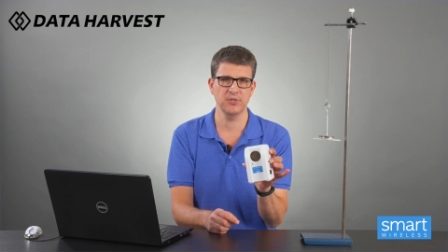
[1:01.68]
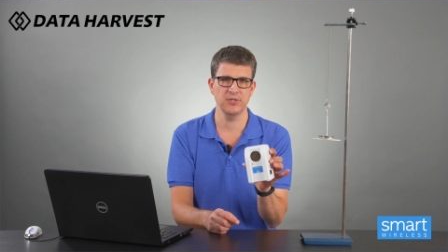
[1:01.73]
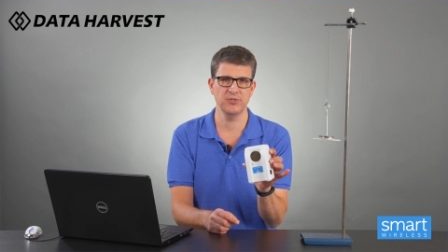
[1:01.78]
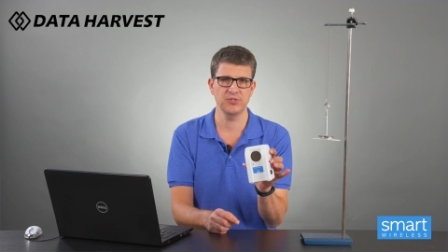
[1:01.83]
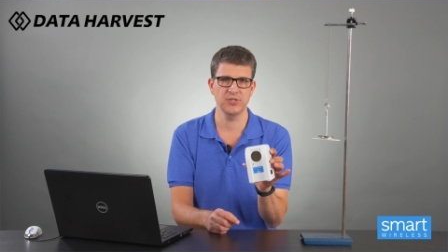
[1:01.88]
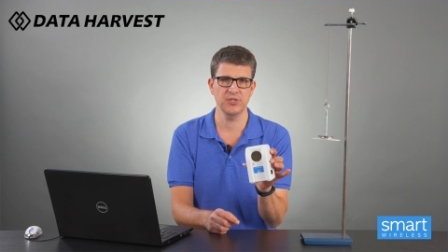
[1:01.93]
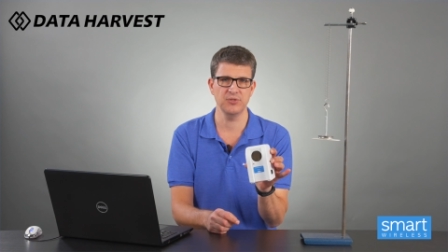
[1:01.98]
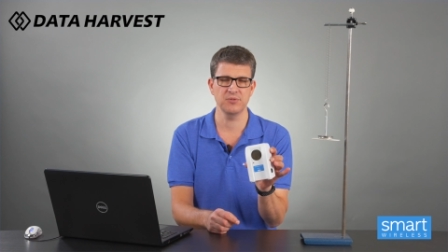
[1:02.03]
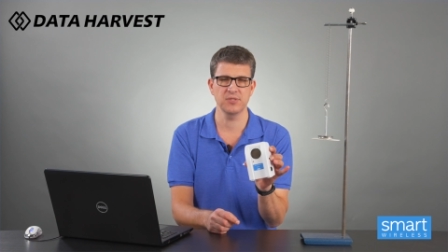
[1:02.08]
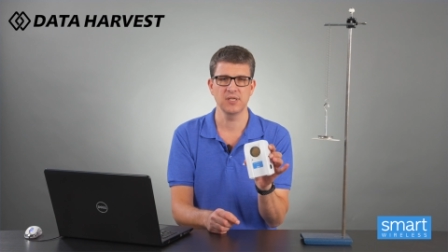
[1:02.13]

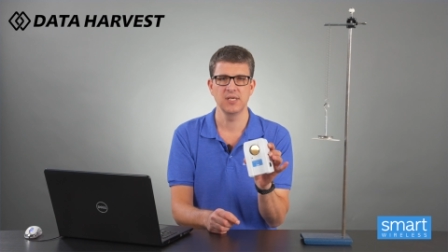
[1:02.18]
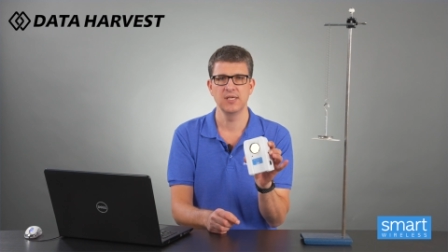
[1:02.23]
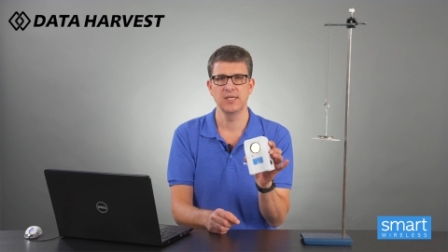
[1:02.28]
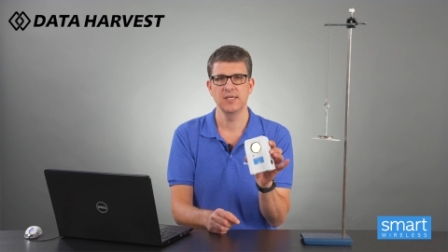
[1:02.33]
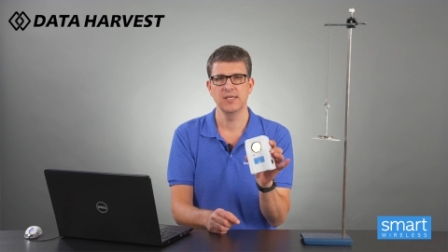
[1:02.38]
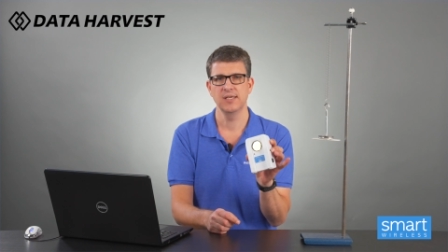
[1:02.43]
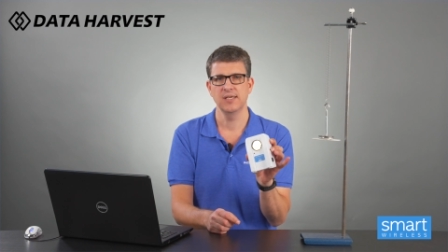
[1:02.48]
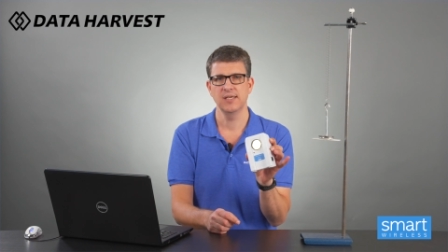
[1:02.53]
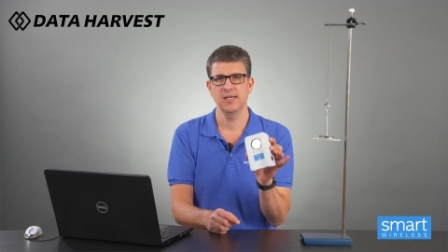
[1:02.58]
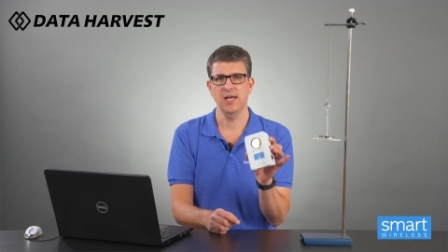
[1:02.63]
Bluetooth,
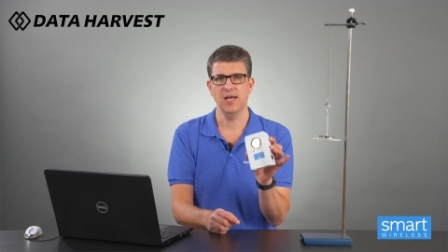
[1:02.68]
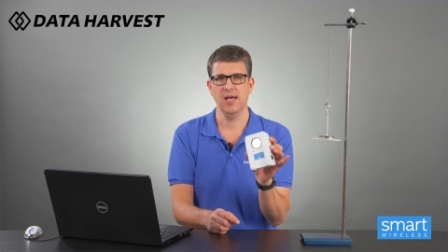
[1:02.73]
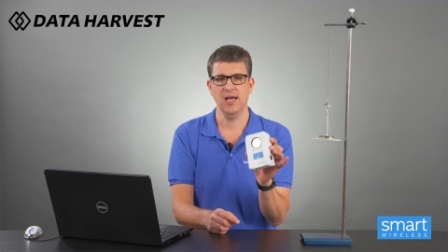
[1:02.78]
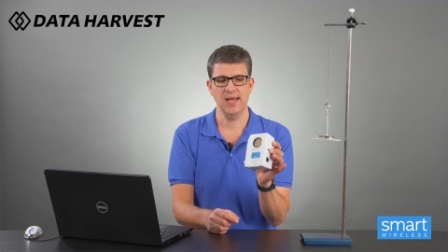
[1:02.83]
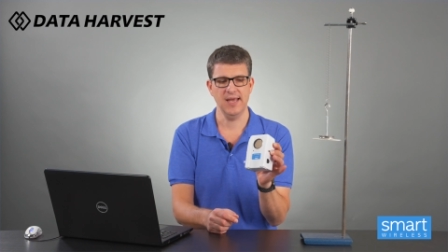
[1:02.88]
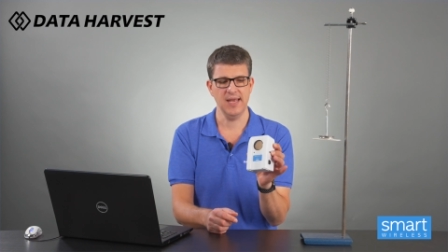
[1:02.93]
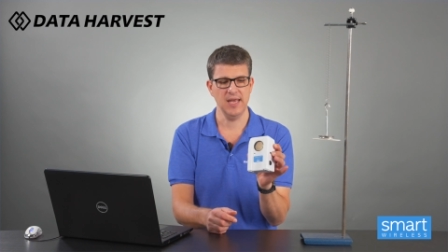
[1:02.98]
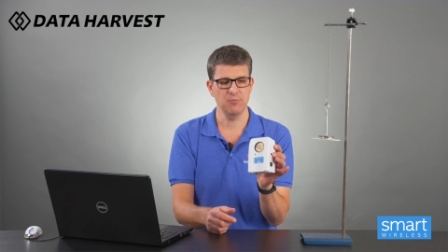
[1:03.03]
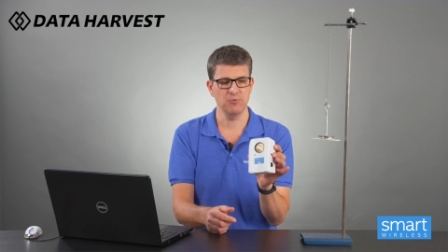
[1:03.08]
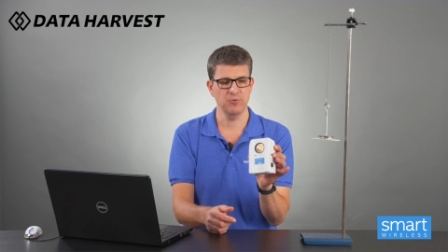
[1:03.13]

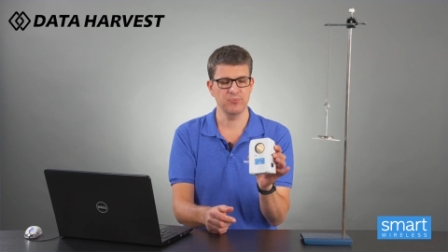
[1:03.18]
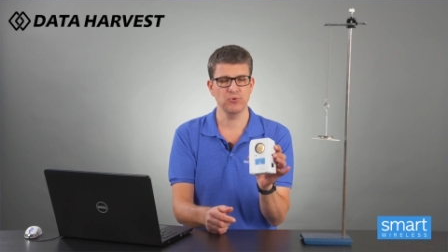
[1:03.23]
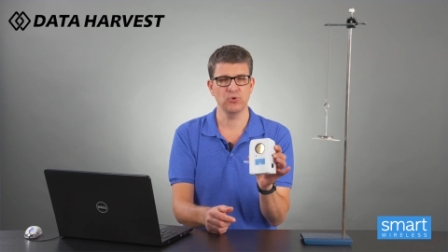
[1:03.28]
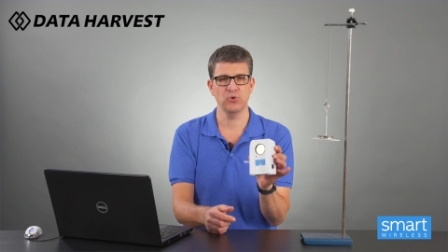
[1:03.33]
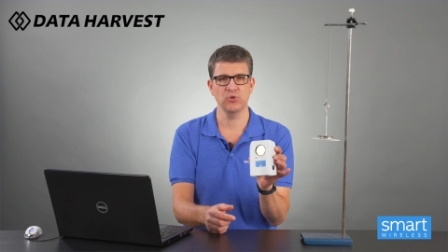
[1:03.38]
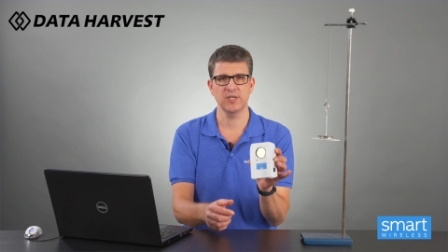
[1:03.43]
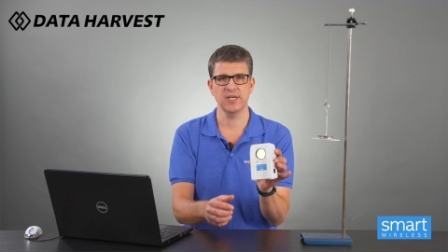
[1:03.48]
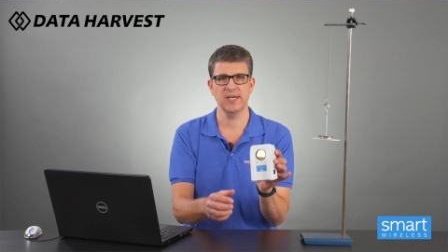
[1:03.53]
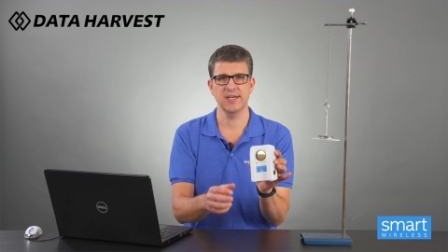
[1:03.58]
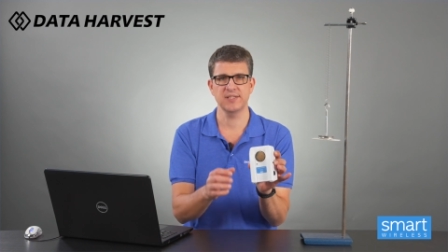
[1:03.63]
it will
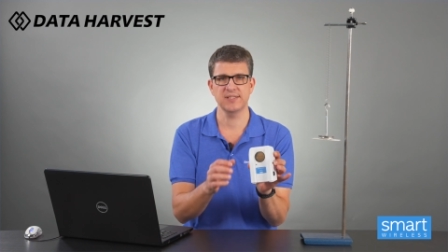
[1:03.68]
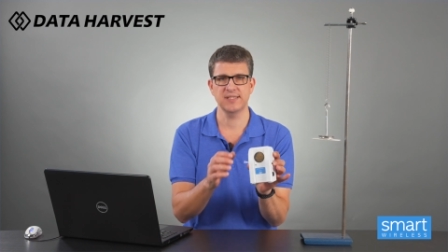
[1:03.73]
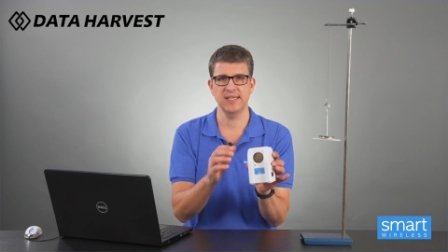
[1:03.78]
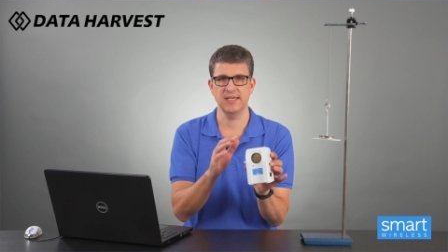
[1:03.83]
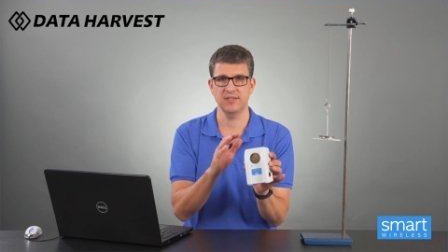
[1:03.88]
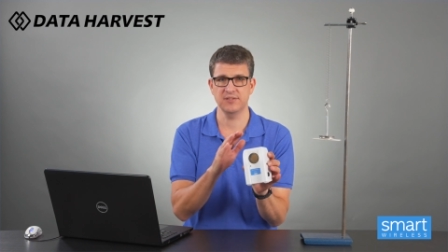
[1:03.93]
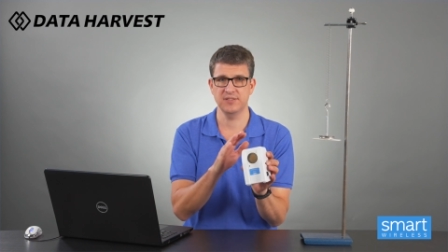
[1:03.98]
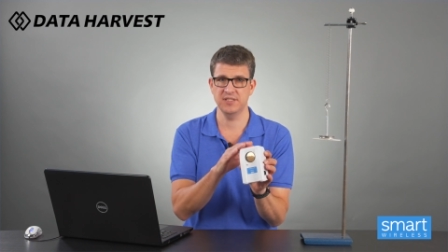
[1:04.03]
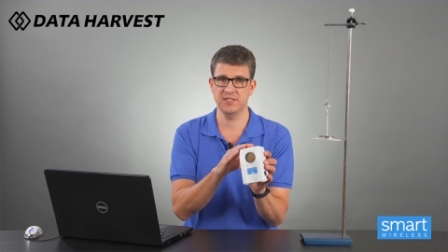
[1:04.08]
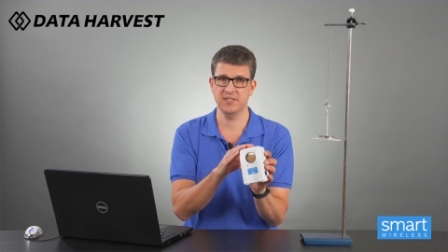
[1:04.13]
broadcast
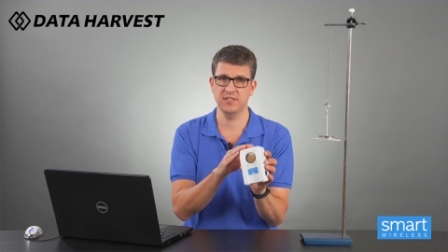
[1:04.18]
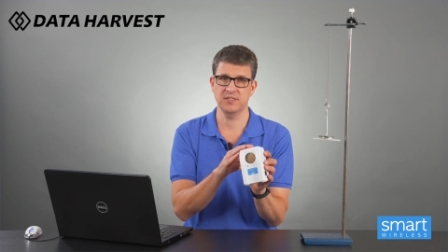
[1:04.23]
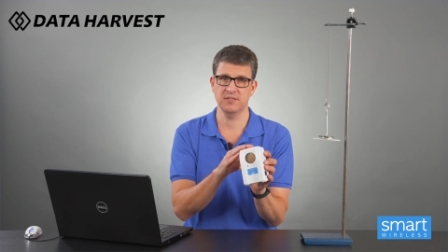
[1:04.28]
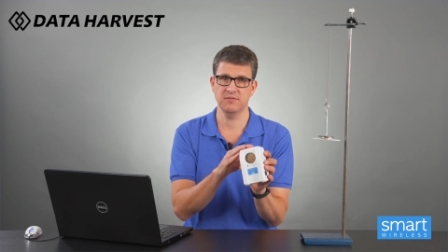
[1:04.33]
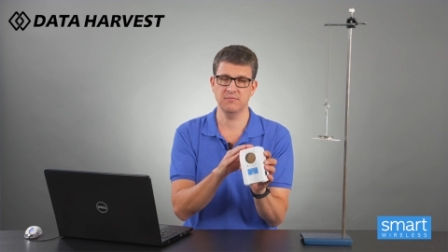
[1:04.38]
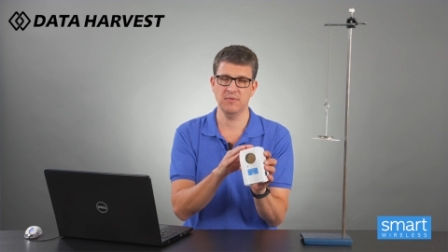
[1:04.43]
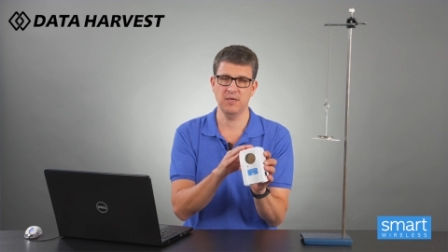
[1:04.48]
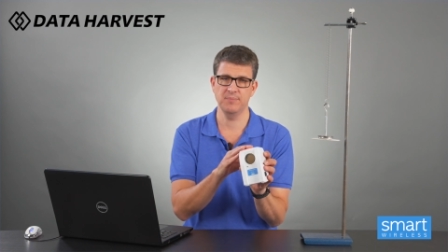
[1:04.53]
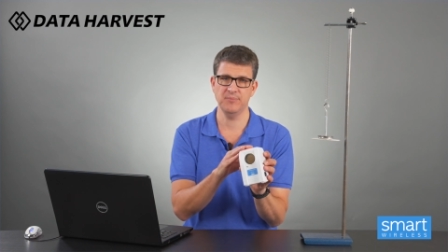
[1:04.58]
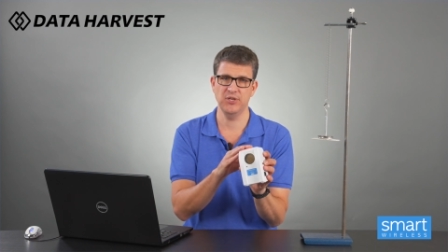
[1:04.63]
it. This is
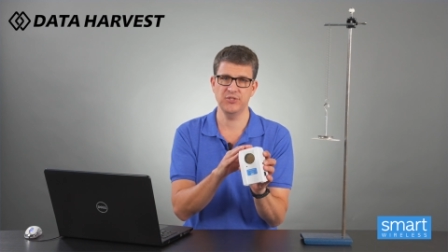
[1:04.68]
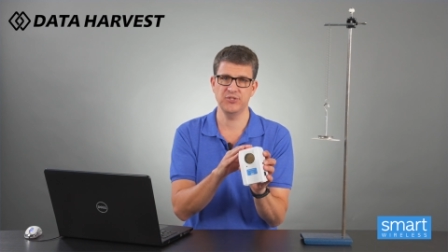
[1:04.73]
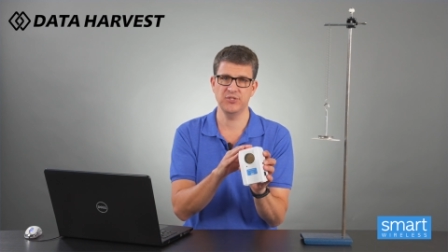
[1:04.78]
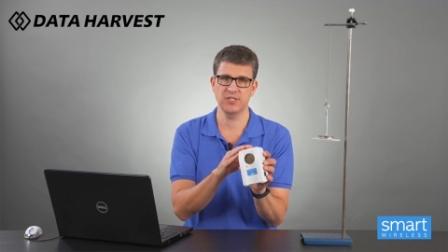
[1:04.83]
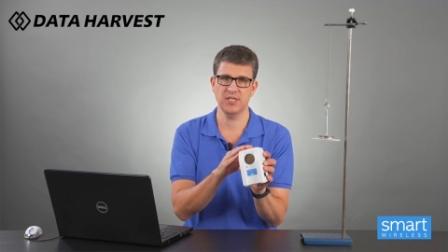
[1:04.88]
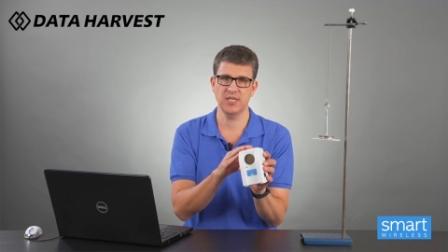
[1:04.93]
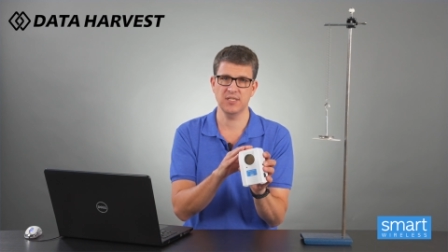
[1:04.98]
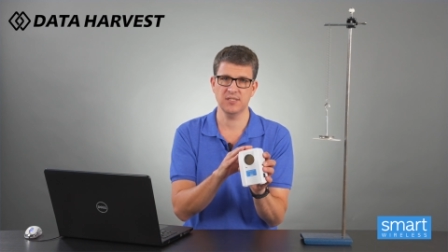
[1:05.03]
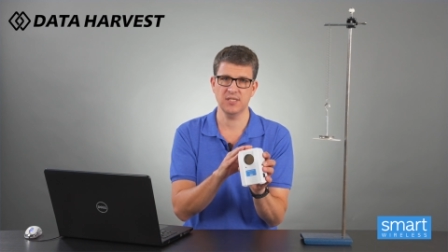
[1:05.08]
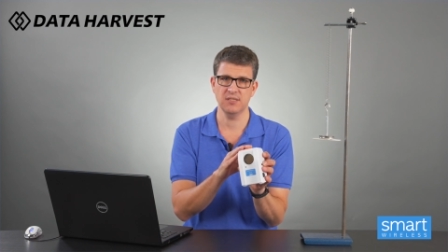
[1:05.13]
a motion
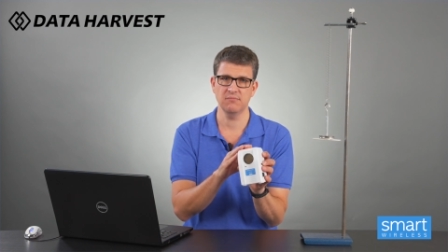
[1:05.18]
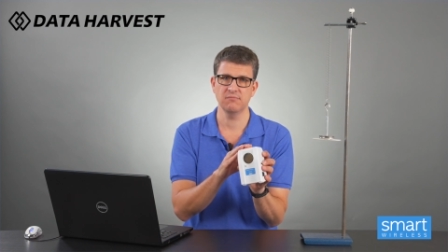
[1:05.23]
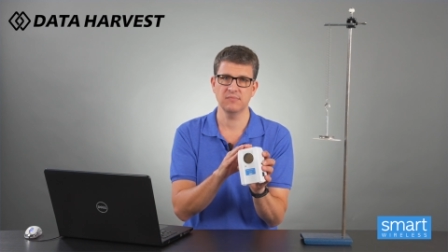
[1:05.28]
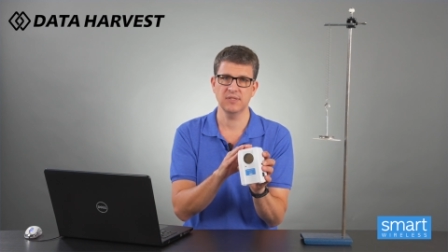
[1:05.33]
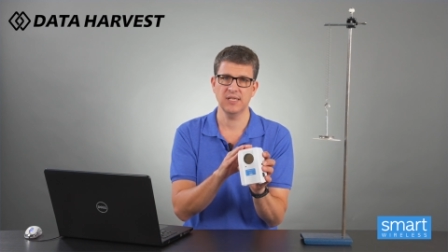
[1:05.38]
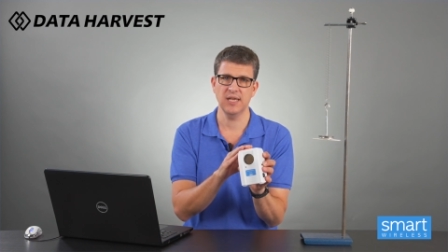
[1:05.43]
sensor.